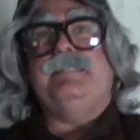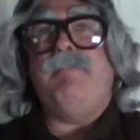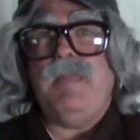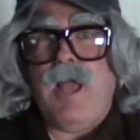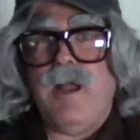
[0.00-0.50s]

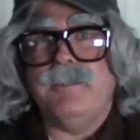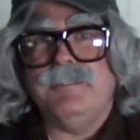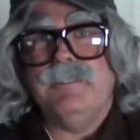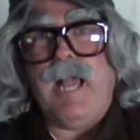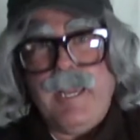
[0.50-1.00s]

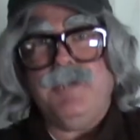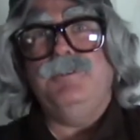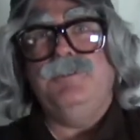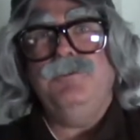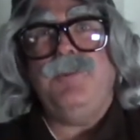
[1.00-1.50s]
seminars. I
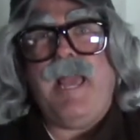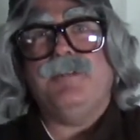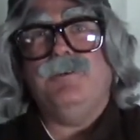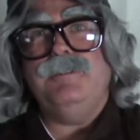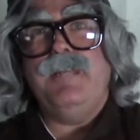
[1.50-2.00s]
could do
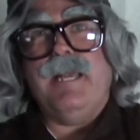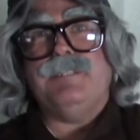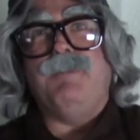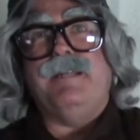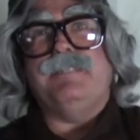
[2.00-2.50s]
that, couldn't I,
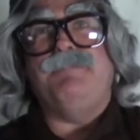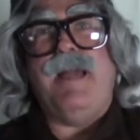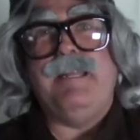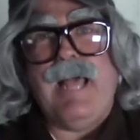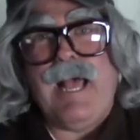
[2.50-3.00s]
smartest
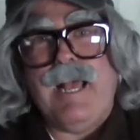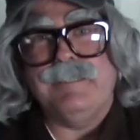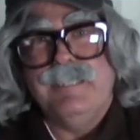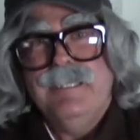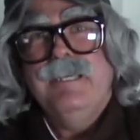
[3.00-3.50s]
man in the
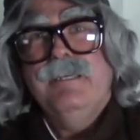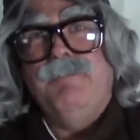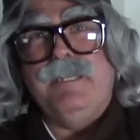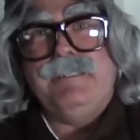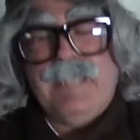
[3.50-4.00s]
house?
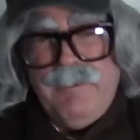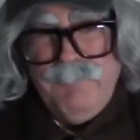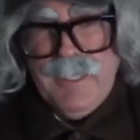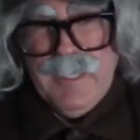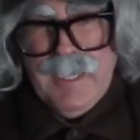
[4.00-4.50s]
But
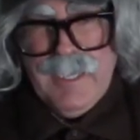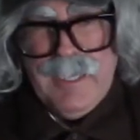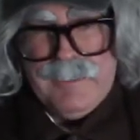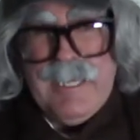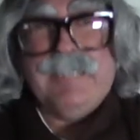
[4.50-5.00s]

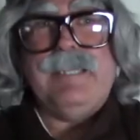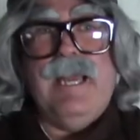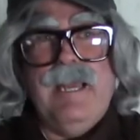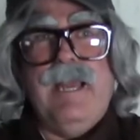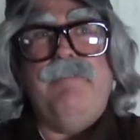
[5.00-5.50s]
yes,
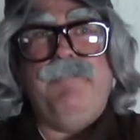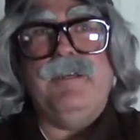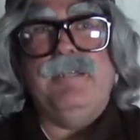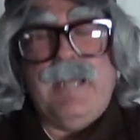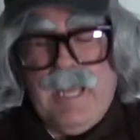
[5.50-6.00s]
I
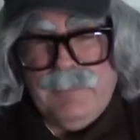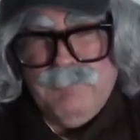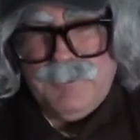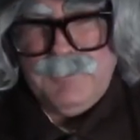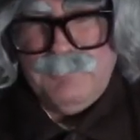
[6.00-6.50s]
figured it out
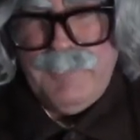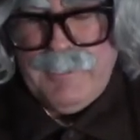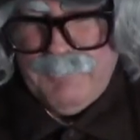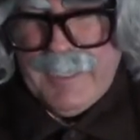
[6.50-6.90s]
what you mean